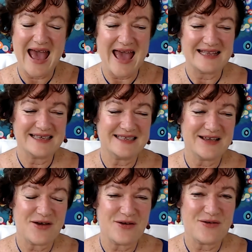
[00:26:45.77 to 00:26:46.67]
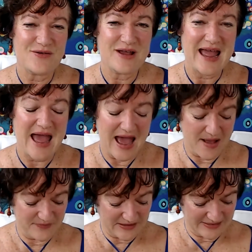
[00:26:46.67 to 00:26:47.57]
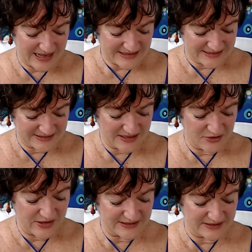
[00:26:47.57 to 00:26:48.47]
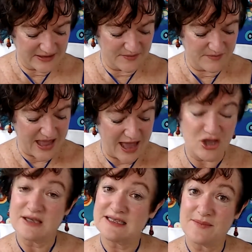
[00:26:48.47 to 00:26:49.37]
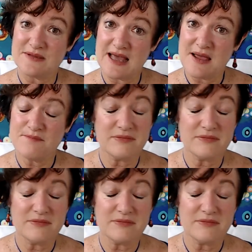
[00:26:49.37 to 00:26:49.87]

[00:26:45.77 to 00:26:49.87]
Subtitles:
And so that's some action steps there.